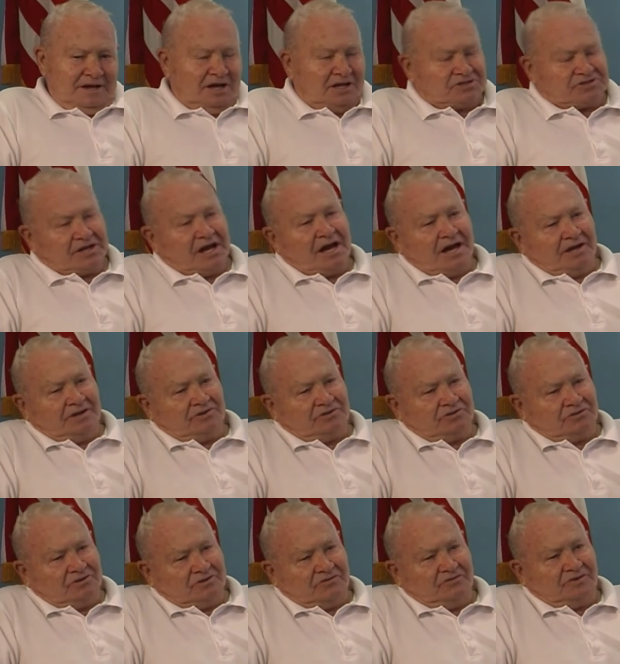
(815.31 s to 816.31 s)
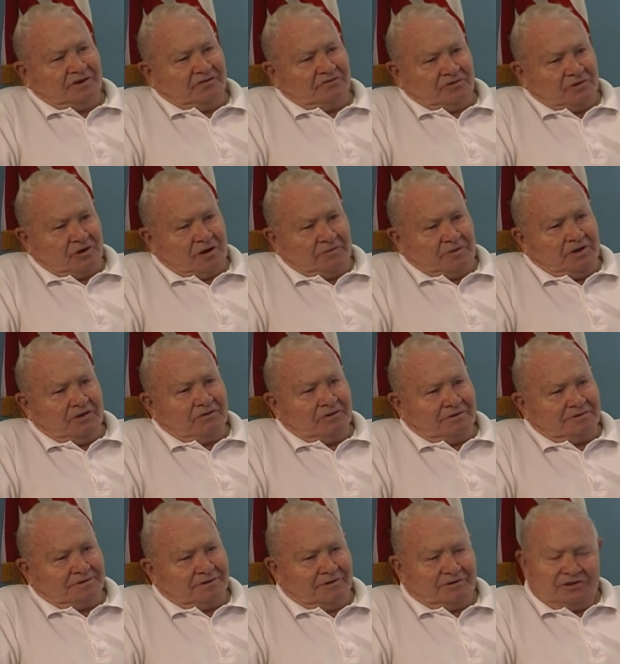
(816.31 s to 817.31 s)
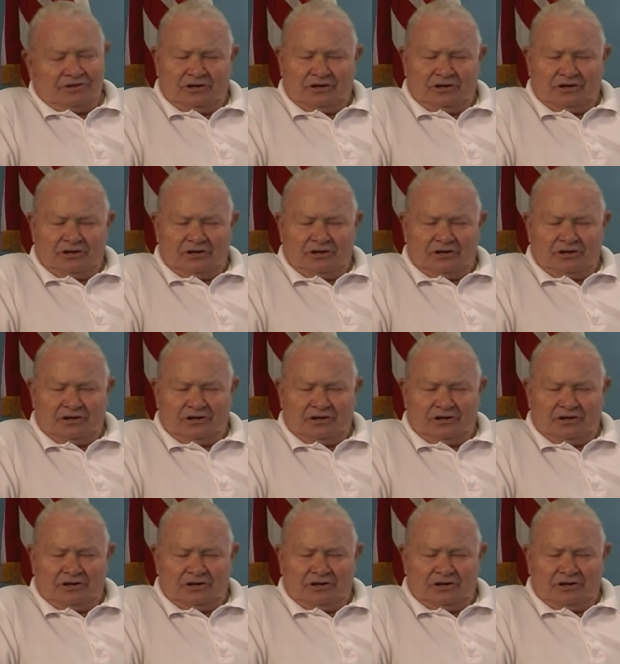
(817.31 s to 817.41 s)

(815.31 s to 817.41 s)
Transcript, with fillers: assigned to the 5th Army, or